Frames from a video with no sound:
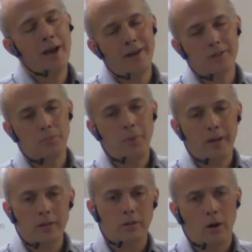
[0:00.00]
at its
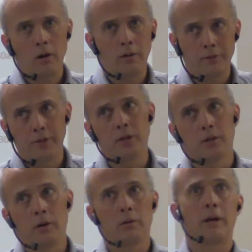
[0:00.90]
beck and call and think,
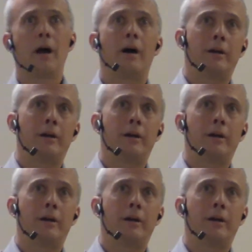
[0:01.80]
oh God,